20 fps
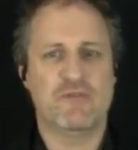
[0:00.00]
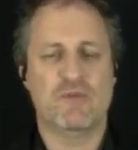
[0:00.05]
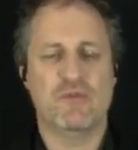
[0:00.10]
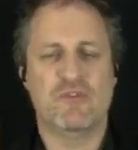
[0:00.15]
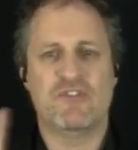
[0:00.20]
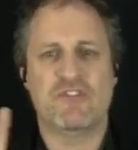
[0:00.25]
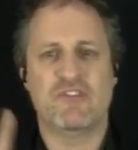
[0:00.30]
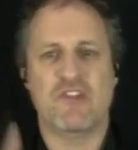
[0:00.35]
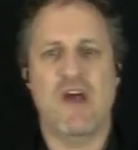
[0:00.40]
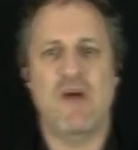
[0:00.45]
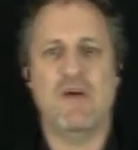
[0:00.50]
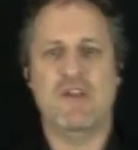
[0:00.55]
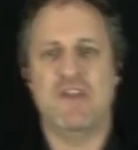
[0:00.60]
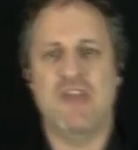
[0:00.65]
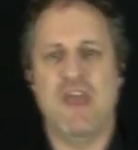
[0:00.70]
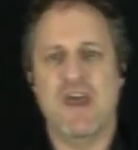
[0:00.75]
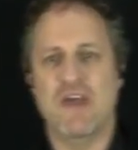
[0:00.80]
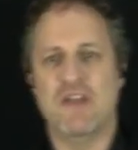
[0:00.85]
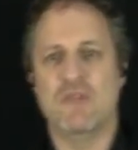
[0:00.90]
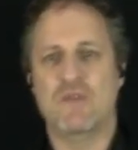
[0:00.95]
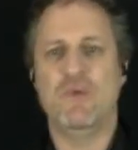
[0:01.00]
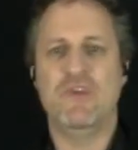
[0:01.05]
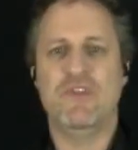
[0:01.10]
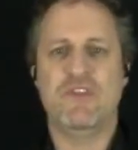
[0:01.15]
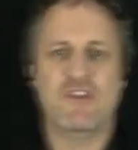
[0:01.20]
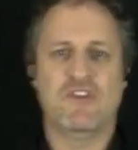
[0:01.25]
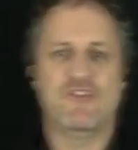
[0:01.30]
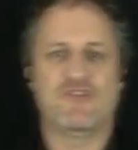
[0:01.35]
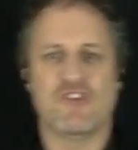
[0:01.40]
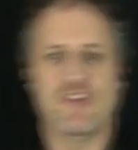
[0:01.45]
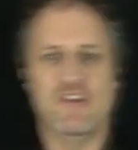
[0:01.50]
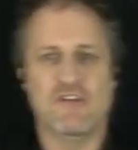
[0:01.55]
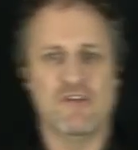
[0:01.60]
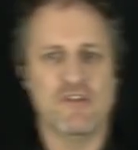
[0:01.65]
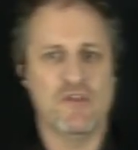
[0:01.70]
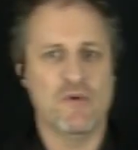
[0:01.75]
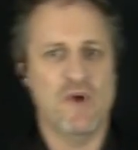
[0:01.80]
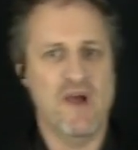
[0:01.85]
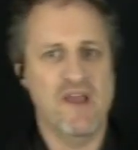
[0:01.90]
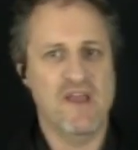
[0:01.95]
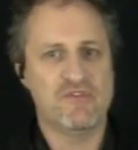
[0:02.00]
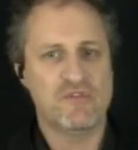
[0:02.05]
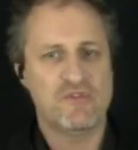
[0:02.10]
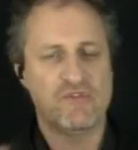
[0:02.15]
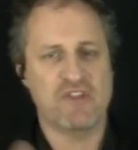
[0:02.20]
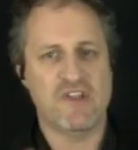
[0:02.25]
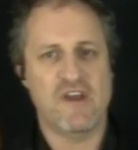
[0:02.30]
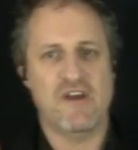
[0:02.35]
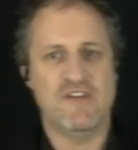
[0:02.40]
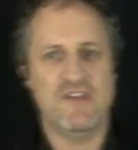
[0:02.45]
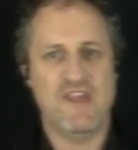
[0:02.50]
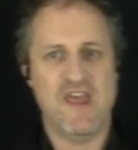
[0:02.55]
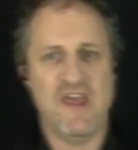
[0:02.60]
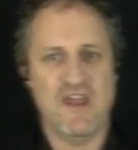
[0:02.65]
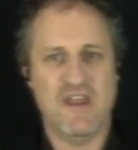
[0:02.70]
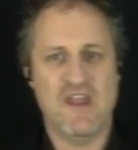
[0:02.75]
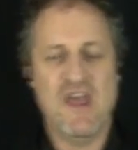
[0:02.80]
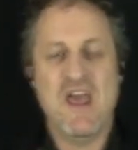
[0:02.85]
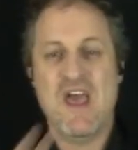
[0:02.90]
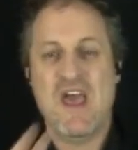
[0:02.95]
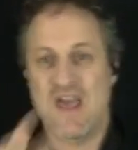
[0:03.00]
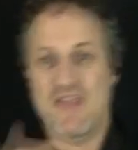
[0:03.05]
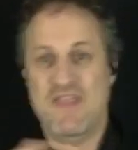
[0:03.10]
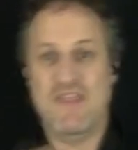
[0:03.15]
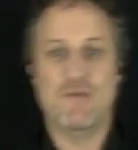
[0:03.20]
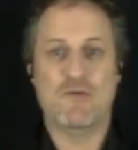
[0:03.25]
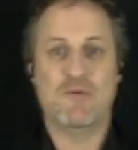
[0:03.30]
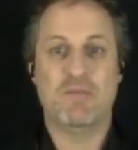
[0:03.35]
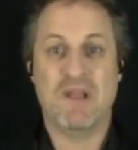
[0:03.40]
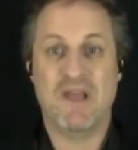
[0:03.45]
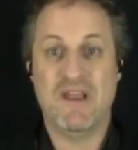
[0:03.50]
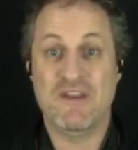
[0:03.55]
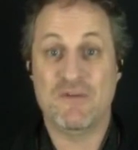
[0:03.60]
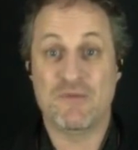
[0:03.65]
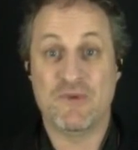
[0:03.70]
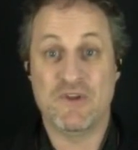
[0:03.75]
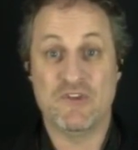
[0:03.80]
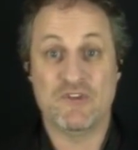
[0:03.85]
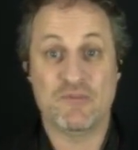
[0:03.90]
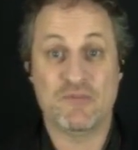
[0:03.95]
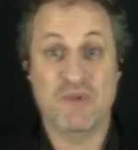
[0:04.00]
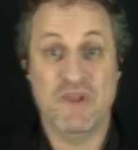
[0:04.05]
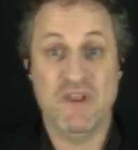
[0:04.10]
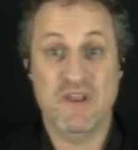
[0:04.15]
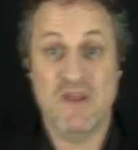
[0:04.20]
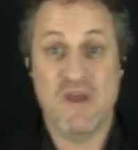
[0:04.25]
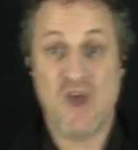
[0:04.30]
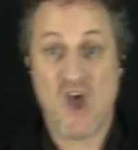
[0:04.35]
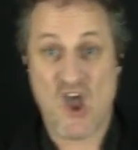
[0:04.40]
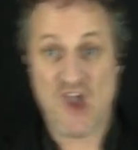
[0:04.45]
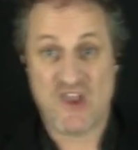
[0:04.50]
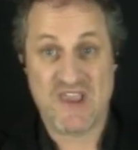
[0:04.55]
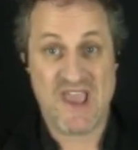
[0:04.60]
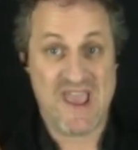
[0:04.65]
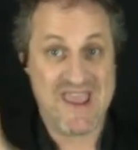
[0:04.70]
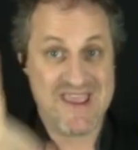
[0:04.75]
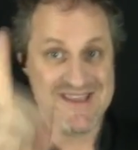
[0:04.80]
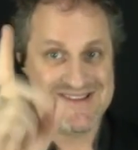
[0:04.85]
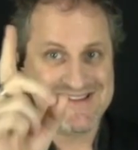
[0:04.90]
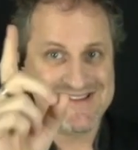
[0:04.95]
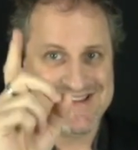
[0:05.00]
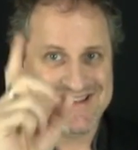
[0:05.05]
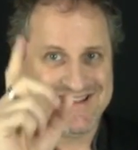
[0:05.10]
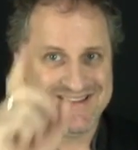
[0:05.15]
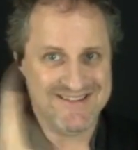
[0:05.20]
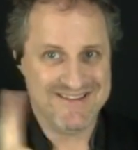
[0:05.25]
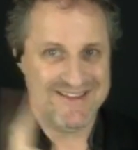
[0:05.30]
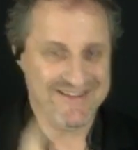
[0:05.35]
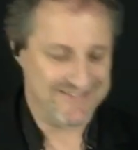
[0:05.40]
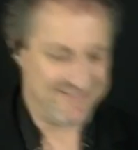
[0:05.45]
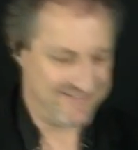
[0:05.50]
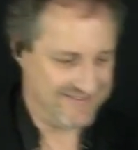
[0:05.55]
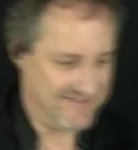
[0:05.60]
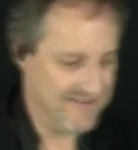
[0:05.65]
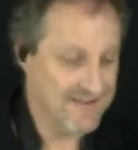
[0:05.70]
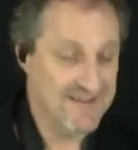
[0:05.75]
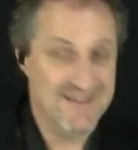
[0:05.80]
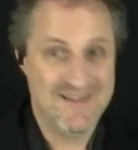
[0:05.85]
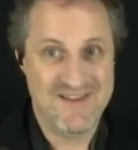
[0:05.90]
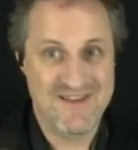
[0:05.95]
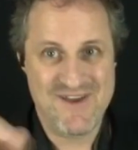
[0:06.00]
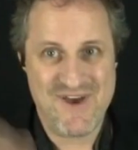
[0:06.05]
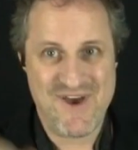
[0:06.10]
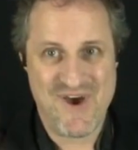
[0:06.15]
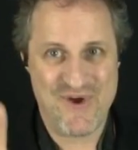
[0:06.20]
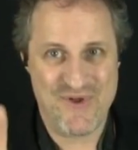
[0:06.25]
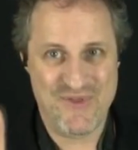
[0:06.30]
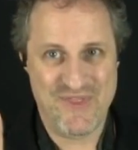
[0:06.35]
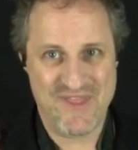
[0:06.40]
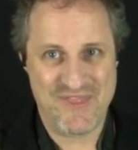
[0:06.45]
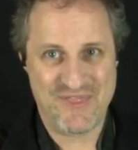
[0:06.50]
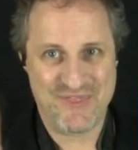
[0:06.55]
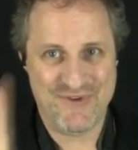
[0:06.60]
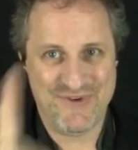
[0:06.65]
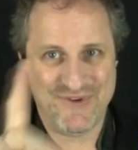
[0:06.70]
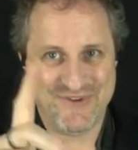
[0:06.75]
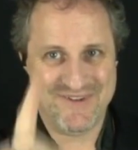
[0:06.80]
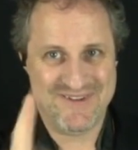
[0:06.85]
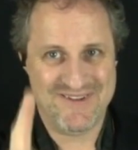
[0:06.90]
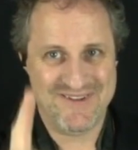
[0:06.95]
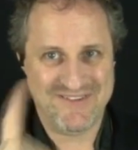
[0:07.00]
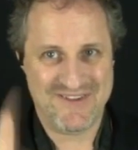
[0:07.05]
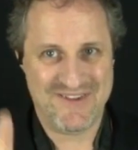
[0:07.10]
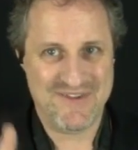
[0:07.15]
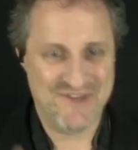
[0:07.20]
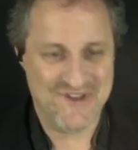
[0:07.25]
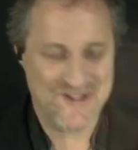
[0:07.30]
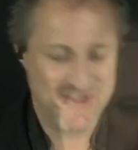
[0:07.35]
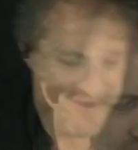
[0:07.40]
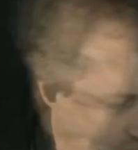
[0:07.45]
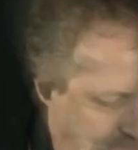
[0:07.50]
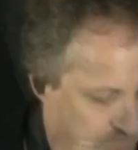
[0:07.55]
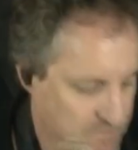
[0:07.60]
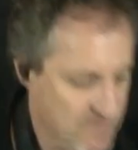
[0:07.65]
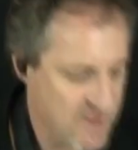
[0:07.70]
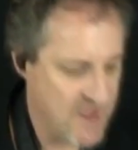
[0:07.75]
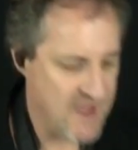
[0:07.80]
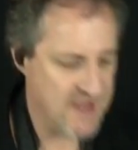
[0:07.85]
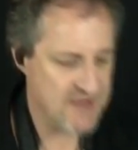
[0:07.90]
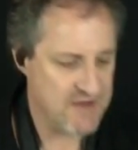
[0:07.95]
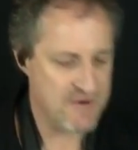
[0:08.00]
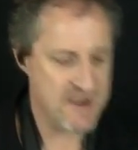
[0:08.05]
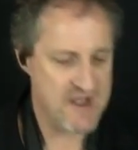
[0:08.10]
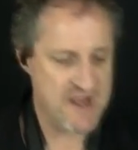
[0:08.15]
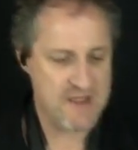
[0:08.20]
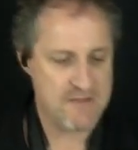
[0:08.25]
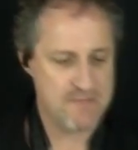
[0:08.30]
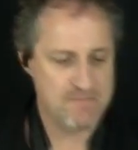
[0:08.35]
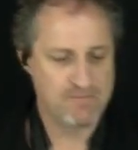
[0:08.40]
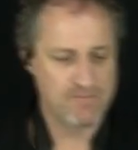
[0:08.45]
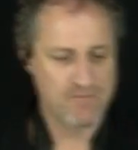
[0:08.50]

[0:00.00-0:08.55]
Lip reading: We'll slow it down with Katrina and the Waves. We'll slow it down and then we'll play it at real speed. Okay, let's hold that thought. Let's give it a go. Are you ready?